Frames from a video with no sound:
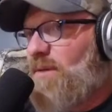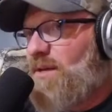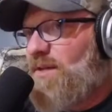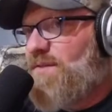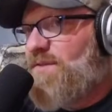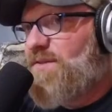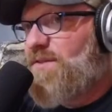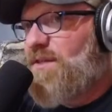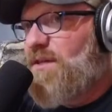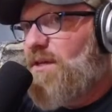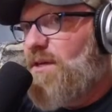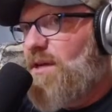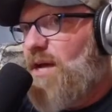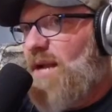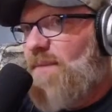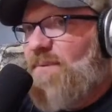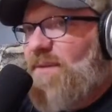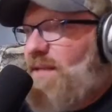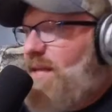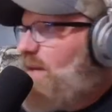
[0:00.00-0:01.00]
is.
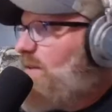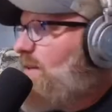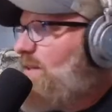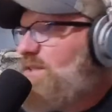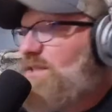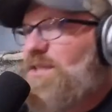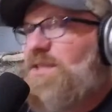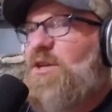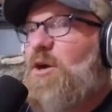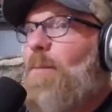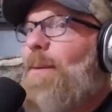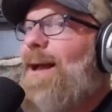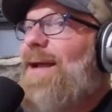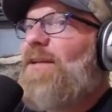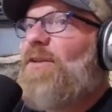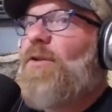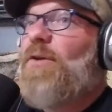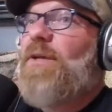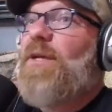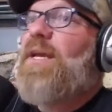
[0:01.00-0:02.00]
I'd be like, let's just go back
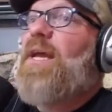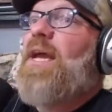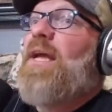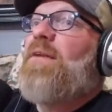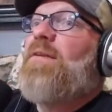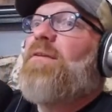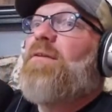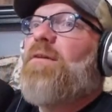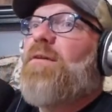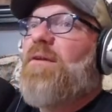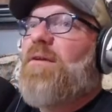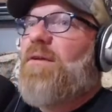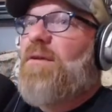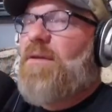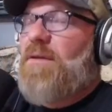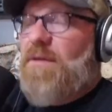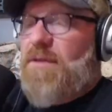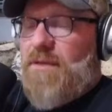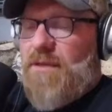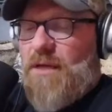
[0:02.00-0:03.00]
and look again. Sure,
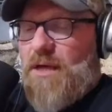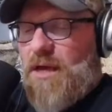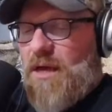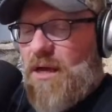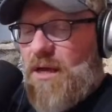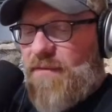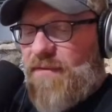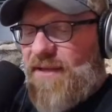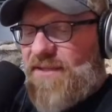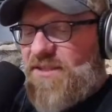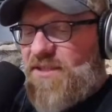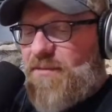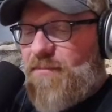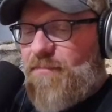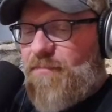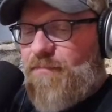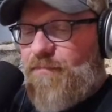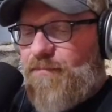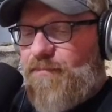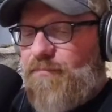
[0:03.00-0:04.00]
yeah. That's what
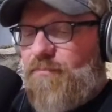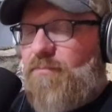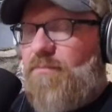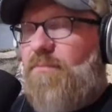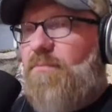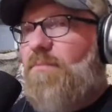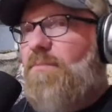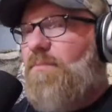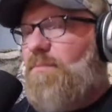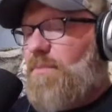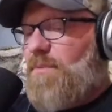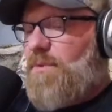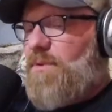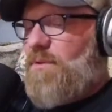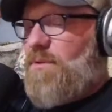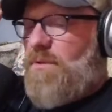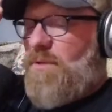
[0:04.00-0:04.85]
you do.